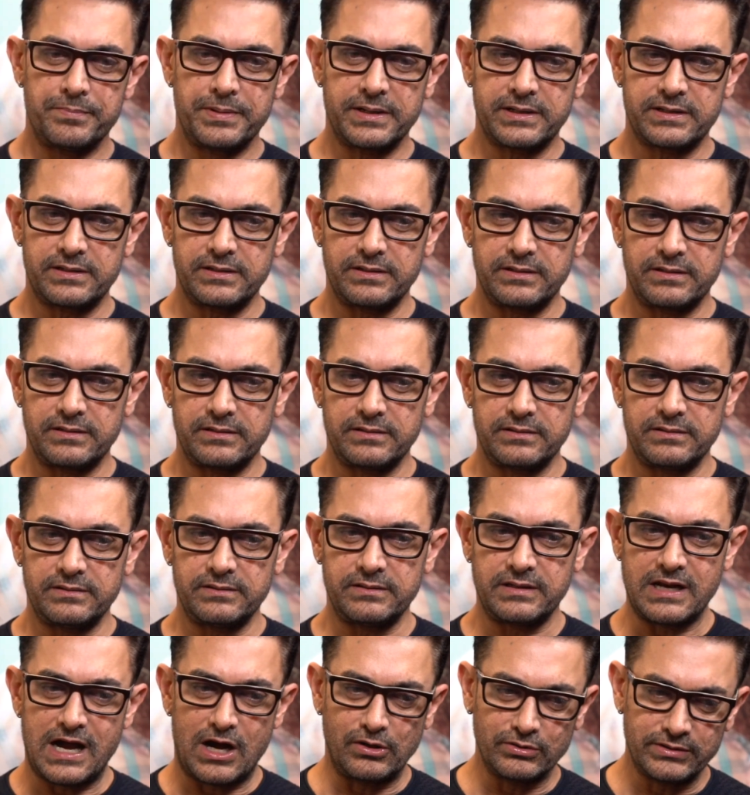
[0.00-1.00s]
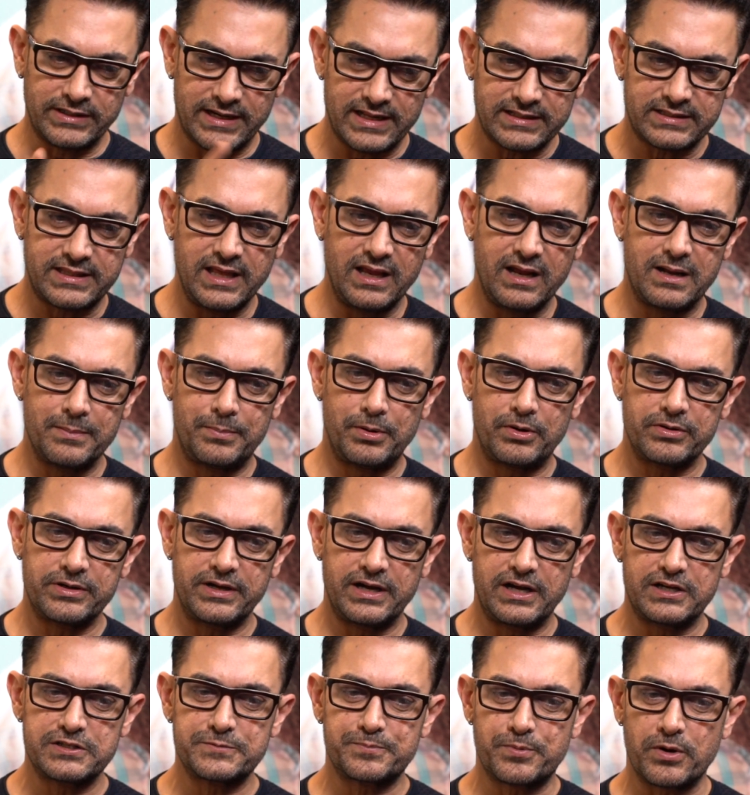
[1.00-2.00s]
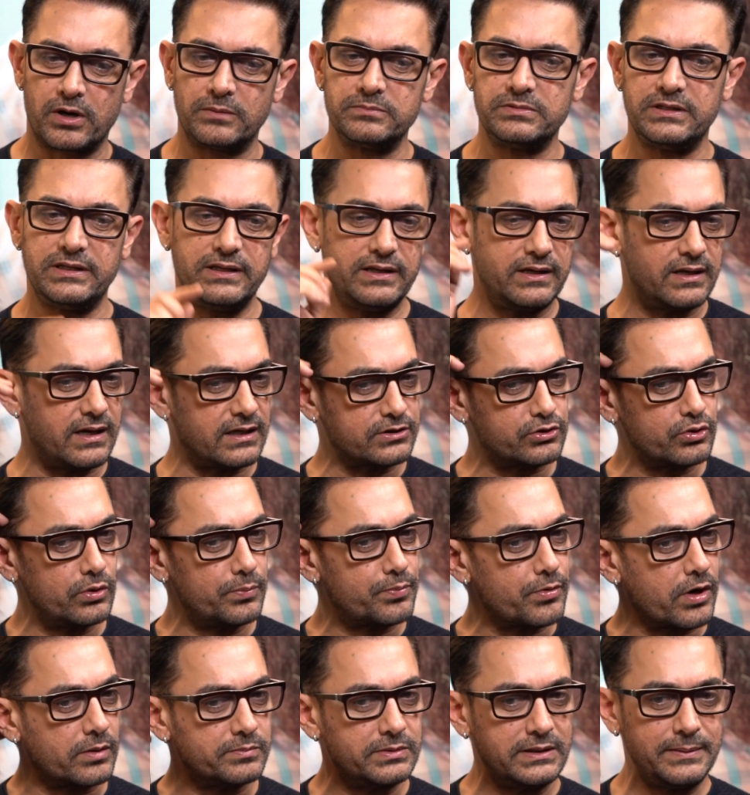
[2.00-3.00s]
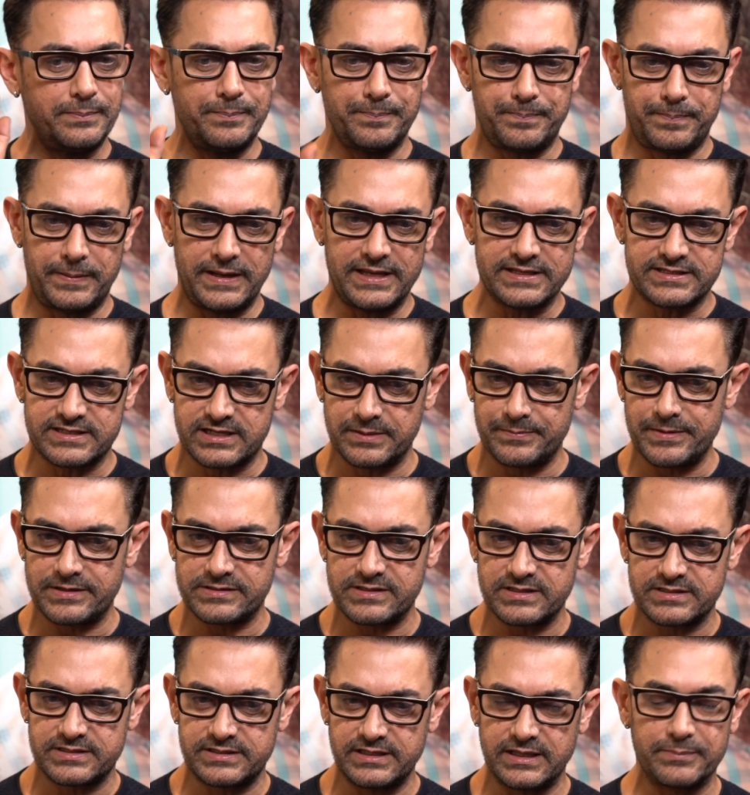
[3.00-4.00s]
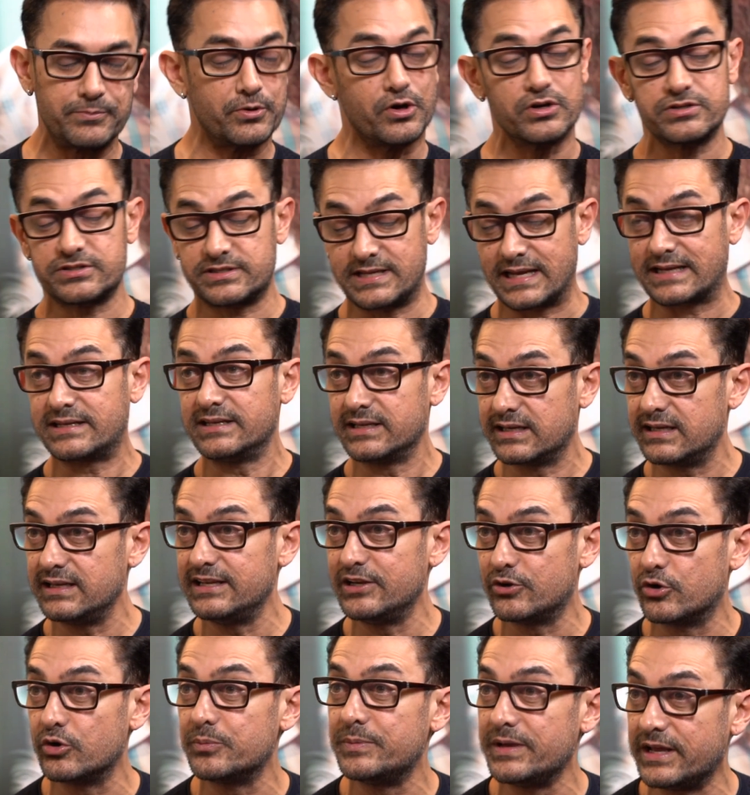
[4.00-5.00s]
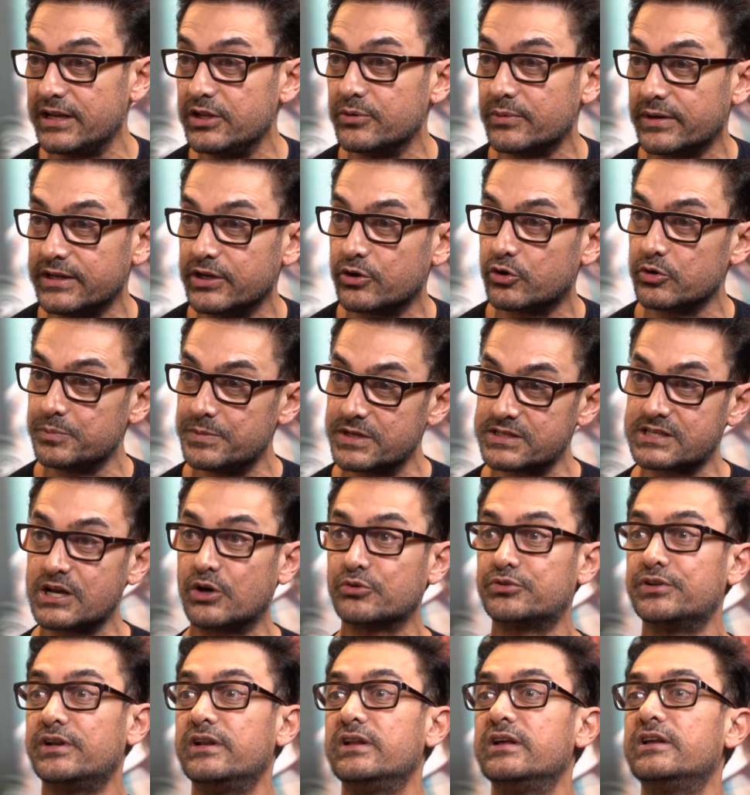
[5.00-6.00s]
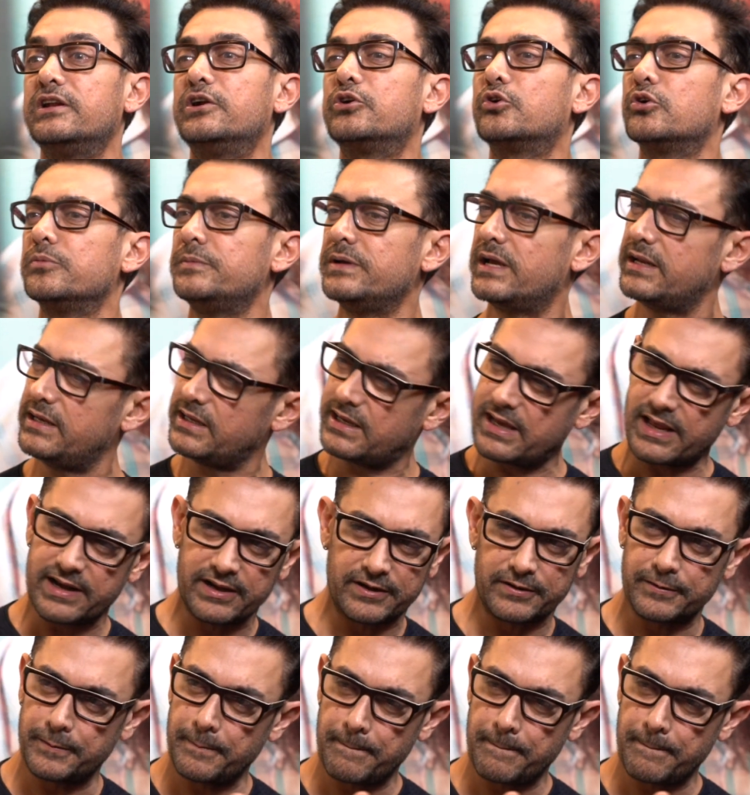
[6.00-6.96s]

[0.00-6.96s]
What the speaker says: But now that I think about it, it's probably, Atul probably placed him as a Sikh. Because technically, he could be anyone. He could be a South Indian. It could be any character.